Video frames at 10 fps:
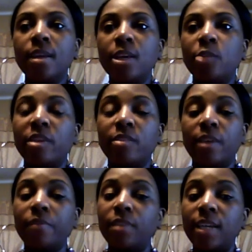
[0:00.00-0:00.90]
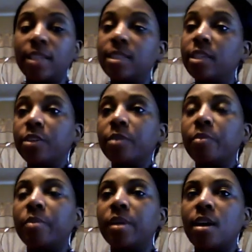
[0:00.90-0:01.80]
It'll make your life a lot easier,
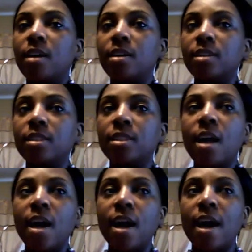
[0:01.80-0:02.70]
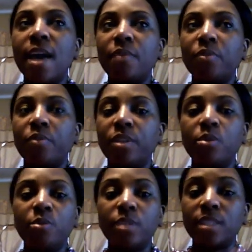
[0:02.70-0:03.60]
because I have a friend
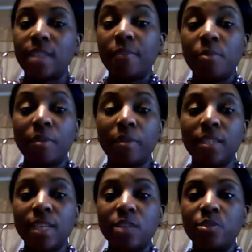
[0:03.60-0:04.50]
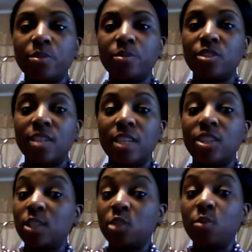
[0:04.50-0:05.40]
who doesn't have the baby on the schedule, and
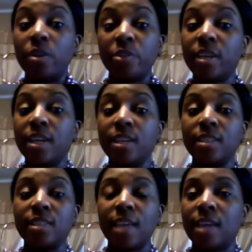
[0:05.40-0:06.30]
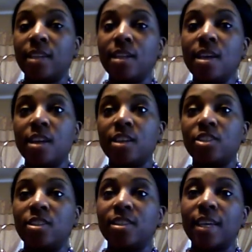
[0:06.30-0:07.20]
she has 2 other kids, and
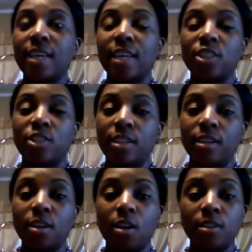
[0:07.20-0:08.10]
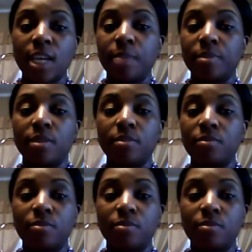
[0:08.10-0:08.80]
she's like catching all types of